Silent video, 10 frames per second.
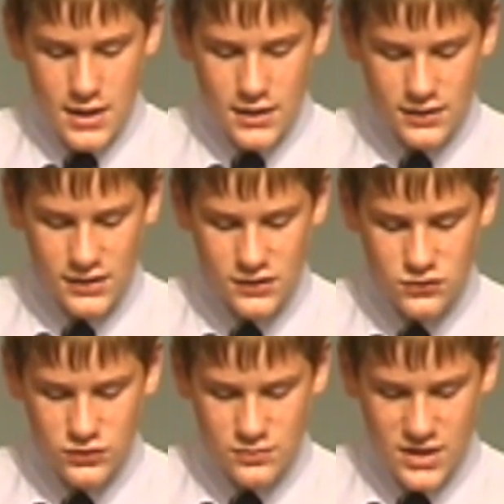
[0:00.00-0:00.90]
In
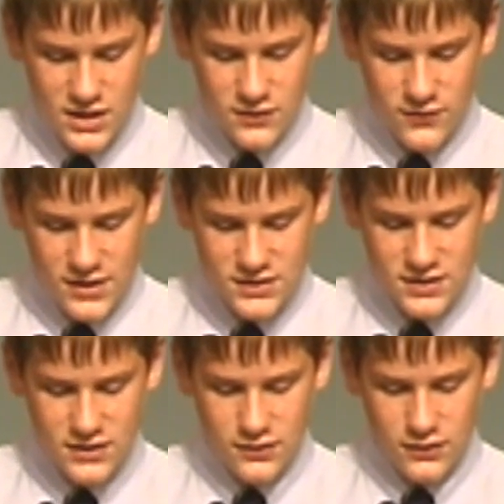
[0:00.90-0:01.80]
this was
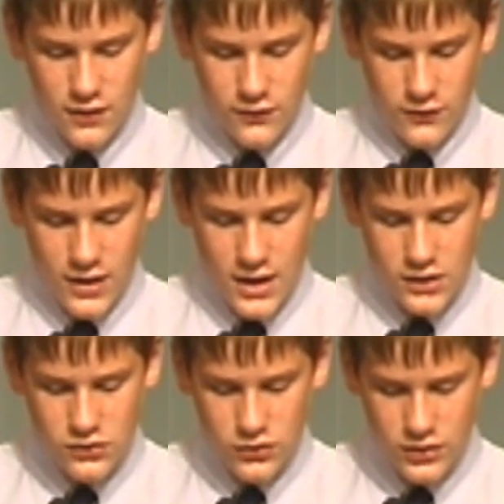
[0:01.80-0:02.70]
manifested the love of
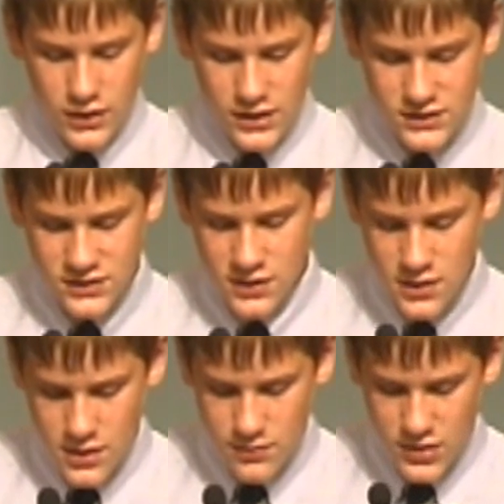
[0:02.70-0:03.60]
God toward us,
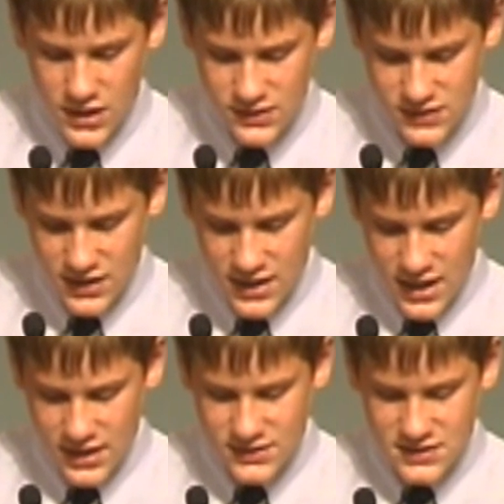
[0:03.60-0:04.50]
because that
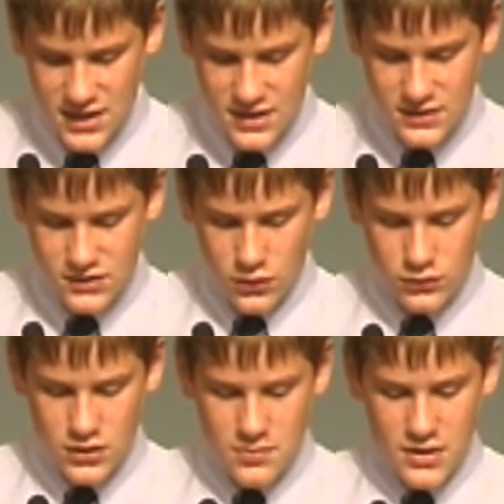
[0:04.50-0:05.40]
God sent his
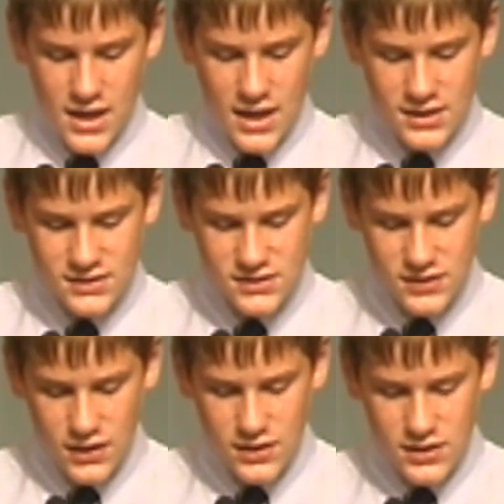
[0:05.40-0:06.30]
only begotten
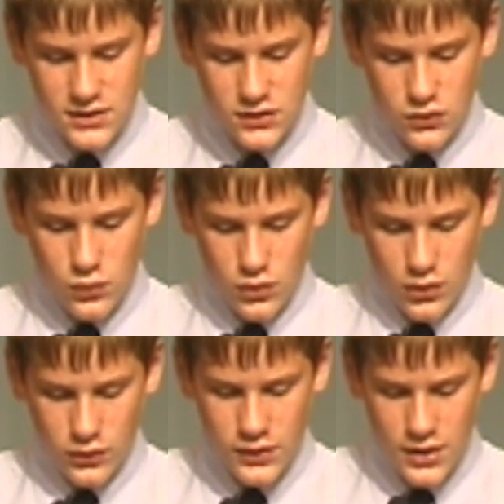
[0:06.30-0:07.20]
Son into the
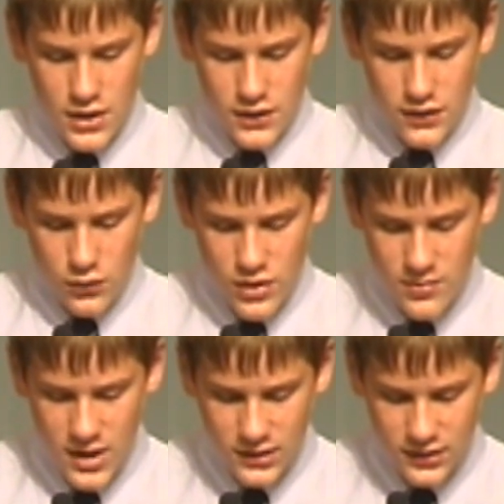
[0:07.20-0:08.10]
world, that we
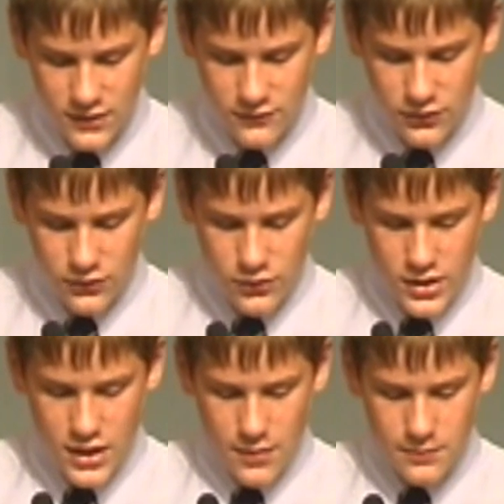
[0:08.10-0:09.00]
might live through
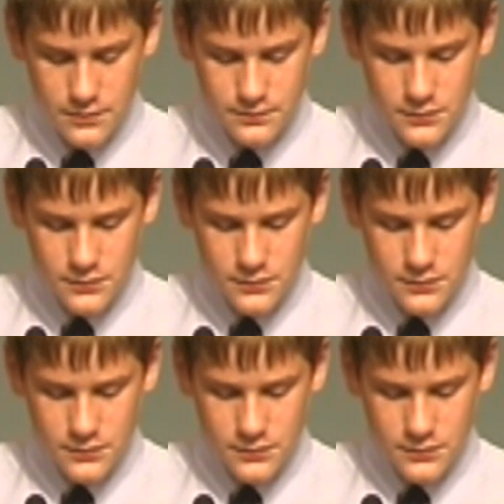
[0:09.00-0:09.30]
him.